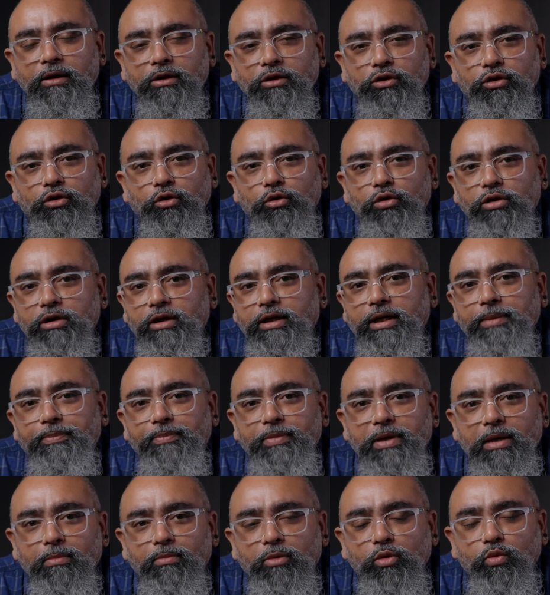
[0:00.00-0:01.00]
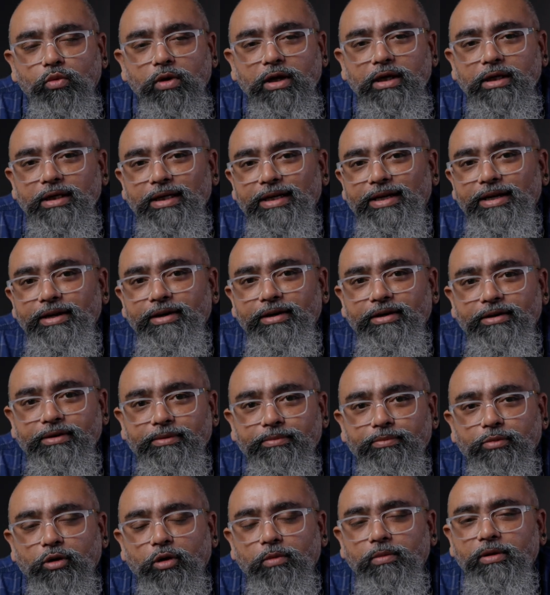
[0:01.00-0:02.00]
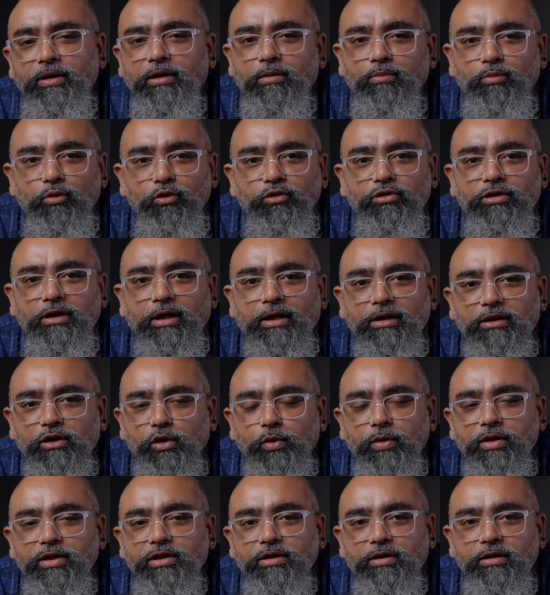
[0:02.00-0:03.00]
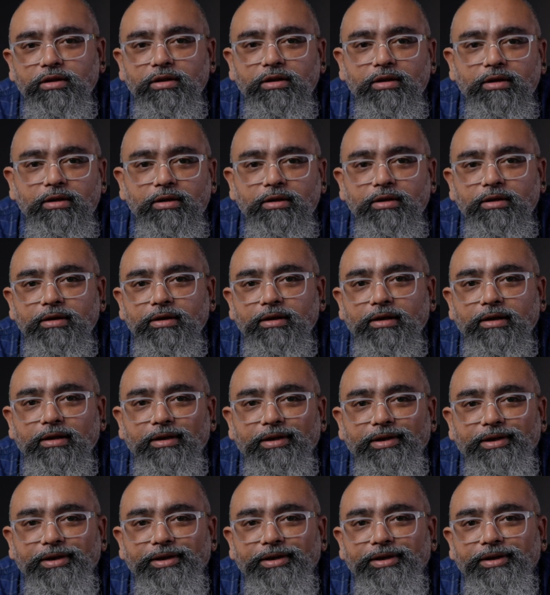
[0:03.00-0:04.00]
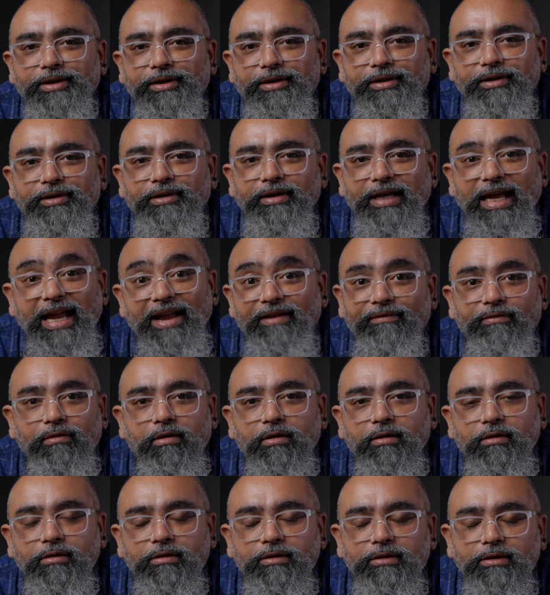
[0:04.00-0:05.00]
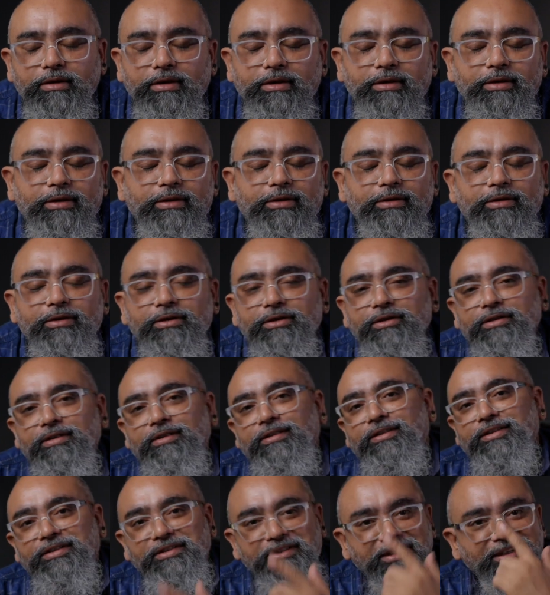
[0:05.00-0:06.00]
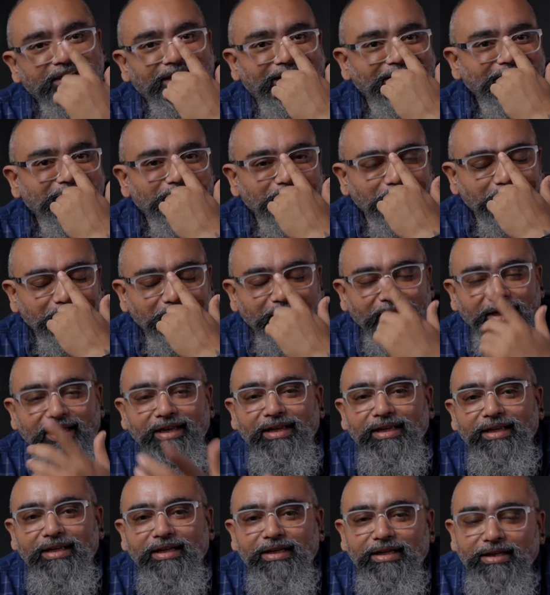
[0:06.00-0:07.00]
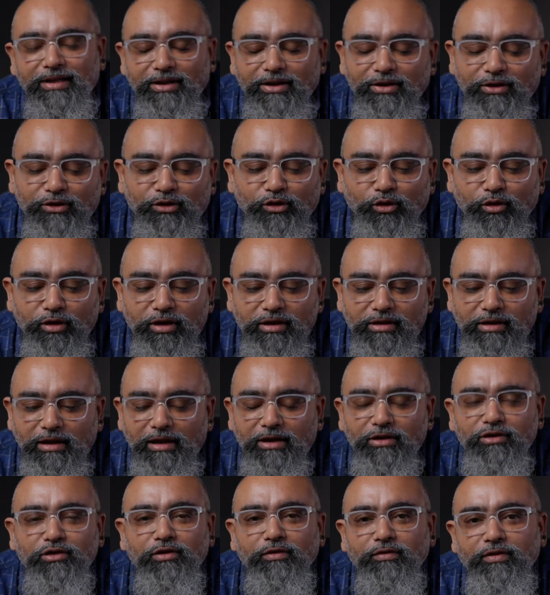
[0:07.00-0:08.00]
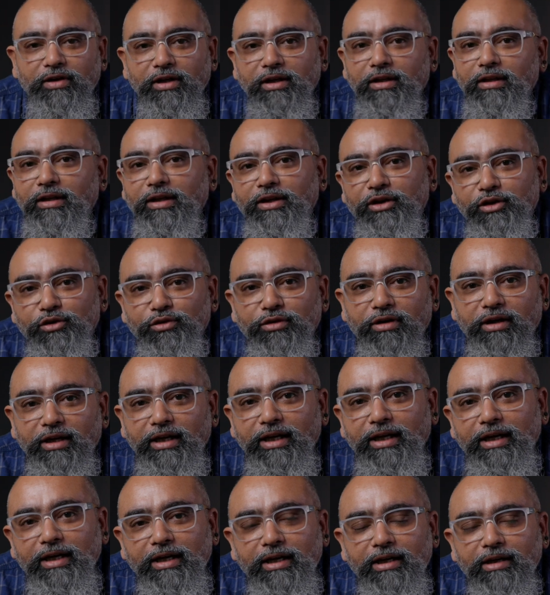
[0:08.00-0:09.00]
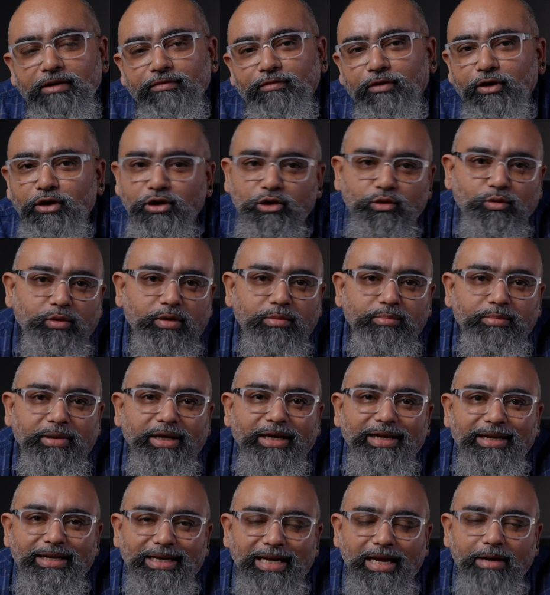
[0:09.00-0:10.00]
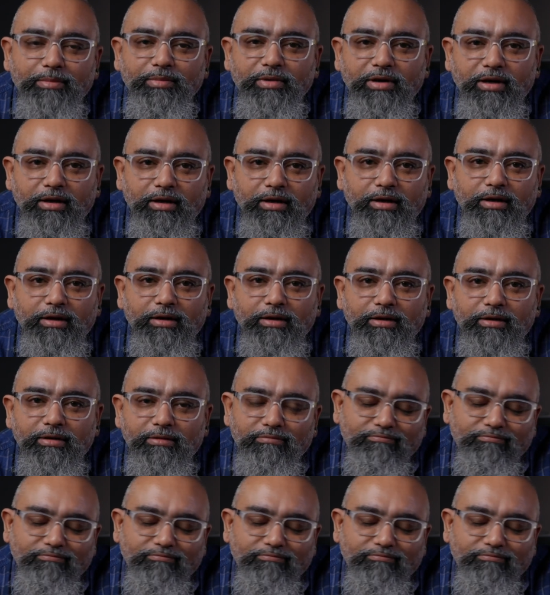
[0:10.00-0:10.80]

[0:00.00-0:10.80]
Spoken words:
So tip number 1, gear, probably the most asked question ever, at least with me. So here's a list of gear that you need. First one being camera,